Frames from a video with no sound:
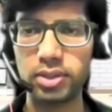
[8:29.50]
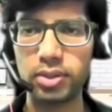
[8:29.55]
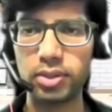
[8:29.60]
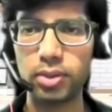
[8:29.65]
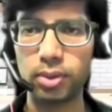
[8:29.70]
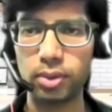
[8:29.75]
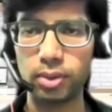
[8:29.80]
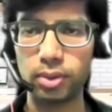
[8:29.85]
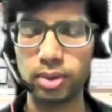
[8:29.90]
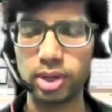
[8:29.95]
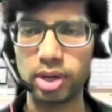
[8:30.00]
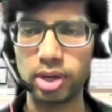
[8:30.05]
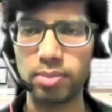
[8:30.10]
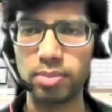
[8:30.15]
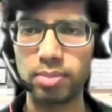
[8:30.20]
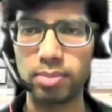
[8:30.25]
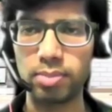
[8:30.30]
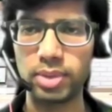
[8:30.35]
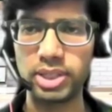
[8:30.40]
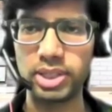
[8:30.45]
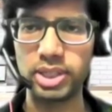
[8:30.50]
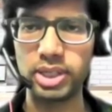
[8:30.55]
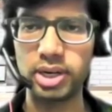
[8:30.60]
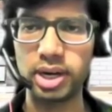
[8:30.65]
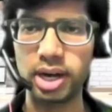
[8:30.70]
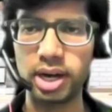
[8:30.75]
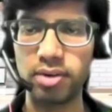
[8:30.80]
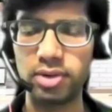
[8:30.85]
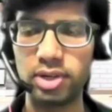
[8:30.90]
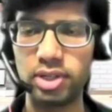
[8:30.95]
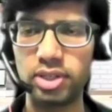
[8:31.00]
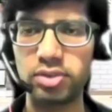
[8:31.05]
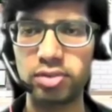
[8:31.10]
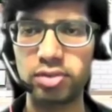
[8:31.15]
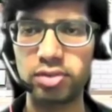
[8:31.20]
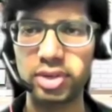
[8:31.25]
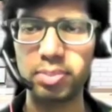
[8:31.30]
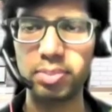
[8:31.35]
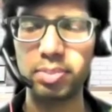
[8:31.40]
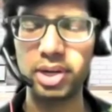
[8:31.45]
cohort, diverse
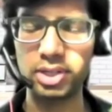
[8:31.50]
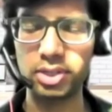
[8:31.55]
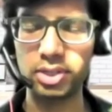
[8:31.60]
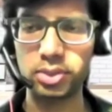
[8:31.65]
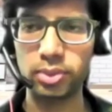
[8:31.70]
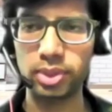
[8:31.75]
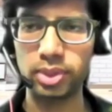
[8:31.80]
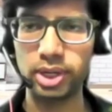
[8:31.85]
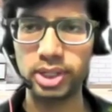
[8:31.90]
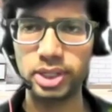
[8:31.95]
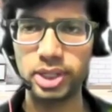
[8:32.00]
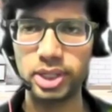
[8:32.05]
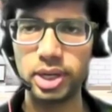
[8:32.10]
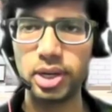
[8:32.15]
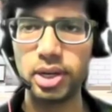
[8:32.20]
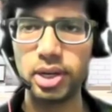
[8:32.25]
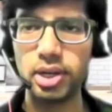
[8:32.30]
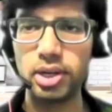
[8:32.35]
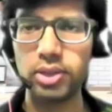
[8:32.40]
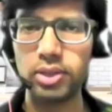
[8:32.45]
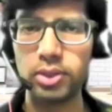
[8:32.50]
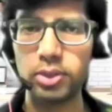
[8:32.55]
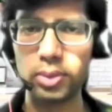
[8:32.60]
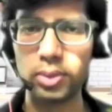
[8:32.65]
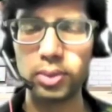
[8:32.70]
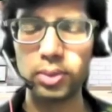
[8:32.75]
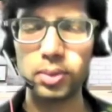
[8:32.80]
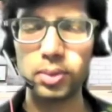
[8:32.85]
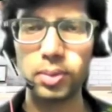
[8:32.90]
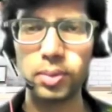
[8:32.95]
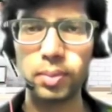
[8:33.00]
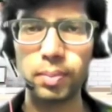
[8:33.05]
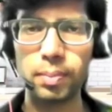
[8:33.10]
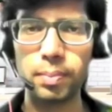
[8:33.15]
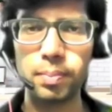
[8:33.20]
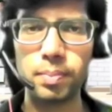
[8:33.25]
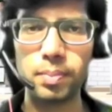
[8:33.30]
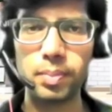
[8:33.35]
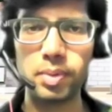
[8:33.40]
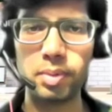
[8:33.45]
50 plus students. So
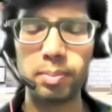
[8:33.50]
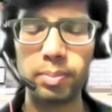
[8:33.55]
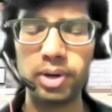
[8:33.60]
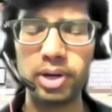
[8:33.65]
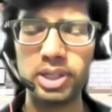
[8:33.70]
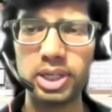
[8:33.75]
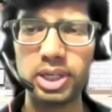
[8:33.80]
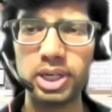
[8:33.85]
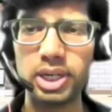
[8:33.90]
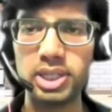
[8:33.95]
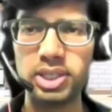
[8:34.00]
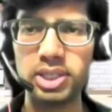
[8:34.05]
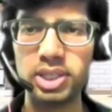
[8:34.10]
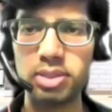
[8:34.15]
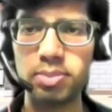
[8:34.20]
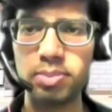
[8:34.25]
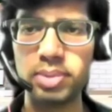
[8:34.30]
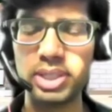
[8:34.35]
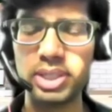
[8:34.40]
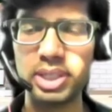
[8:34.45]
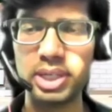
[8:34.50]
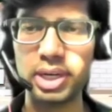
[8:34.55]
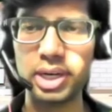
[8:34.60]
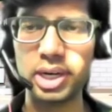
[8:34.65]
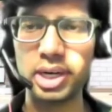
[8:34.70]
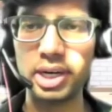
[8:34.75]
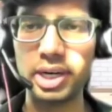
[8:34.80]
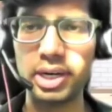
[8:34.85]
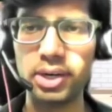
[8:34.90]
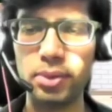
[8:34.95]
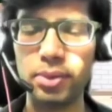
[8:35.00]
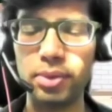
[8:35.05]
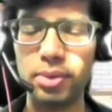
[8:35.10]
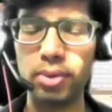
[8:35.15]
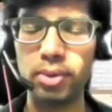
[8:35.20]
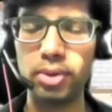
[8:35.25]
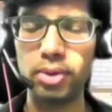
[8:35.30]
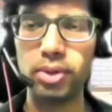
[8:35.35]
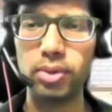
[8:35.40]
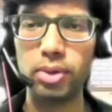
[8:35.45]
personal history is basically to
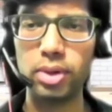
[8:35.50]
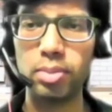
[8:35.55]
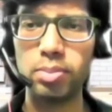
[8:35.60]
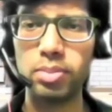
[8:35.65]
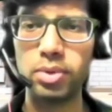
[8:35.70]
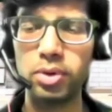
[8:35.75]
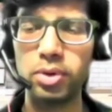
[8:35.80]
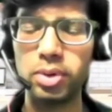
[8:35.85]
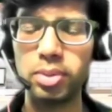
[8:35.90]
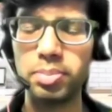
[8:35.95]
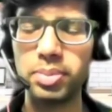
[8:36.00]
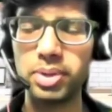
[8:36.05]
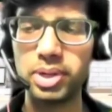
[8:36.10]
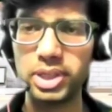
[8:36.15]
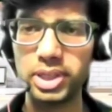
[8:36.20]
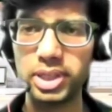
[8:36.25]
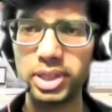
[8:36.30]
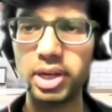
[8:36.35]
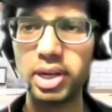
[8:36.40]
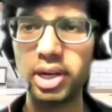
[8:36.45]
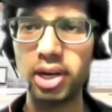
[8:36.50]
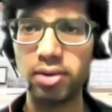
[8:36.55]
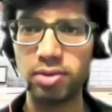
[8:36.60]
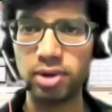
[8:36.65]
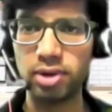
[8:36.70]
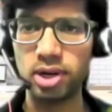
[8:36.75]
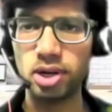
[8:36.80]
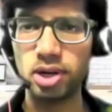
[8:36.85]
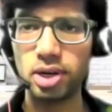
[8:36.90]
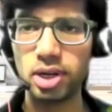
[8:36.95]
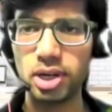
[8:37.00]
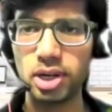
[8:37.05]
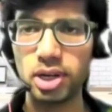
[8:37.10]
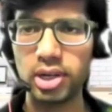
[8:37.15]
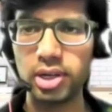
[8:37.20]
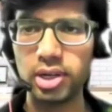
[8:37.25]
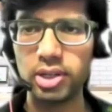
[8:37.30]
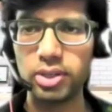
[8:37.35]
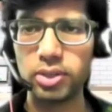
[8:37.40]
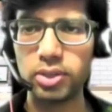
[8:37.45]
know you on a more personal level.
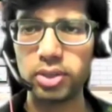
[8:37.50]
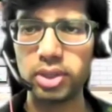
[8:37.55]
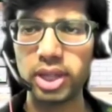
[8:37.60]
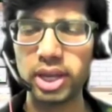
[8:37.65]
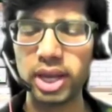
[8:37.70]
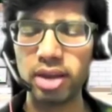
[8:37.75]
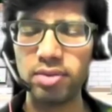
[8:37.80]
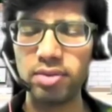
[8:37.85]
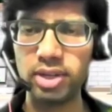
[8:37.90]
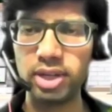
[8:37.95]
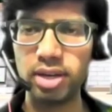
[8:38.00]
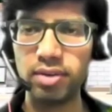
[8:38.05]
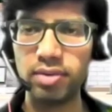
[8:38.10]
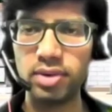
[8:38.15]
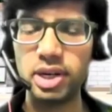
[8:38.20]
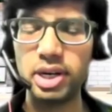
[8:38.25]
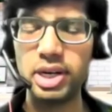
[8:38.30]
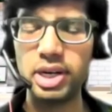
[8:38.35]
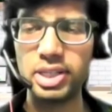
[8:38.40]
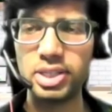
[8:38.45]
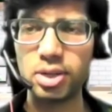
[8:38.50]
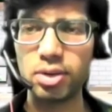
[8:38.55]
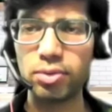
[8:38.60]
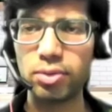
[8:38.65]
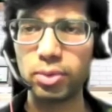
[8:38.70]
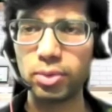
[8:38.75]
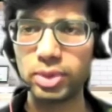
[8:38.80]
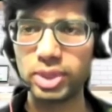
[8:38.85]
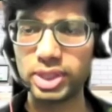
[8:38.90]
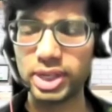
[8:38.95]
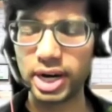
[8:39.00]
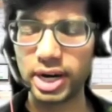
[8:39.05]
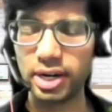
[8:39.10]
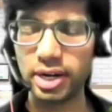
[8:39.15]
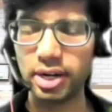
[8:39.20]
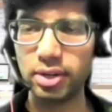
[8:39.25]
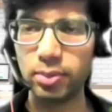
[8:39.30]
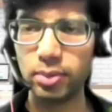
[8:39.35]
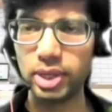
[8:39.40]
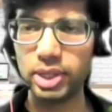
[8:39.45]
So they have given a list of
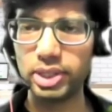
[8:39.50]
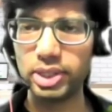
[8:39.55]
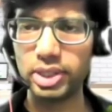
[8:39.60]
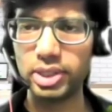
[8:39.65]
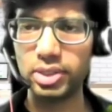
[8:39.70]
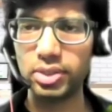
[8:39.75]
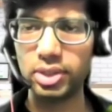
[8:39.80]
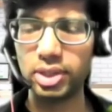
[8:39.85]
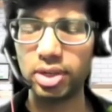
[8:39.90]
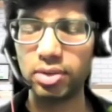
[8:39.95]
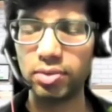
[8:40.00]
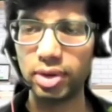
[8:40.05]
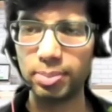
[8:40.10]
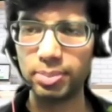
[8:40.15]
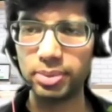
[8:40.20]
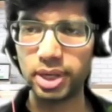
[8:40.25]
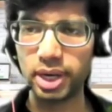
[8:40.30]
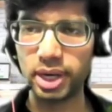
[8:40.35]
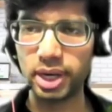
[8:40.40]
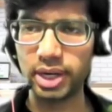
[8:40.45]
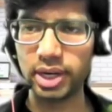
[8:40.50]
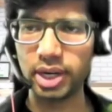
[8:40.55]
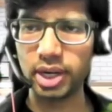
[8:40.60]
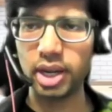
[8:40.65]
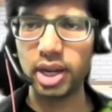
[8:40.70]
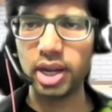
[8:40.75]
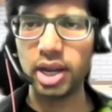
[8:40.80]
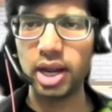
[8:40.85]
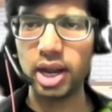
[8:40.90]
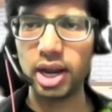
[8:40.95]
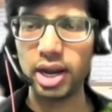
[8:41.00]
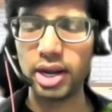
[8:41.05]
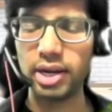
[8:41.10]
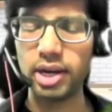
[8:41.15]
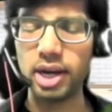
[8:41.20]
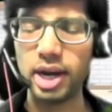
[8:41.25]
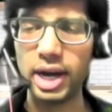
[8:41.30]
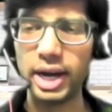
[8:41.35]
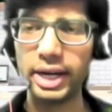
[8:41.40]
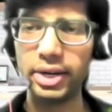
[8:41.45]
standard questions on their website,
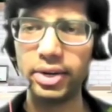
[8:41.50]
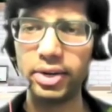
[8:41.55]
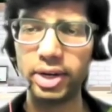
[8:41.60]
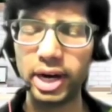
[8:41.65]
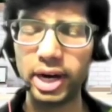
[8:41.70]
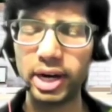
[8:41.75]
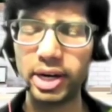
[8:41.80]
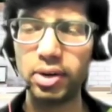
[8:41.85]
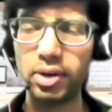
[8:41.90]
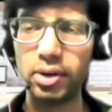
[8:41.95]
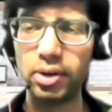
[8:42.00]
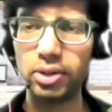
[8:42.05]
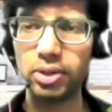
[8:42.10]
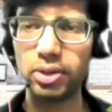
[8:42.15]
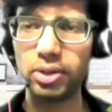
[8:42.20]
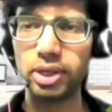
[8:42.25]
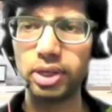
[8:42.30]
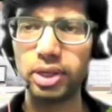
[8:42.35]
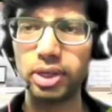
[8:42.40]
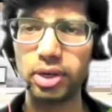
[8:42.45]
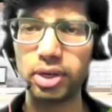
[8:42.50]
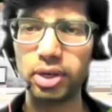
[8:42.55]
and I tried also